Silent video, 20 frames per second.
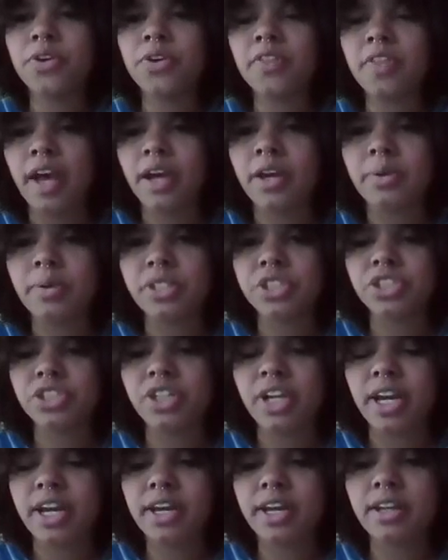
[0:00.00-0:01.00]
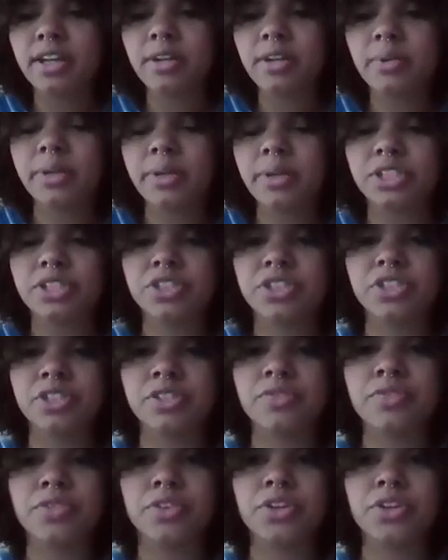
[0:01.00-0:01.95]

that question, I had a question for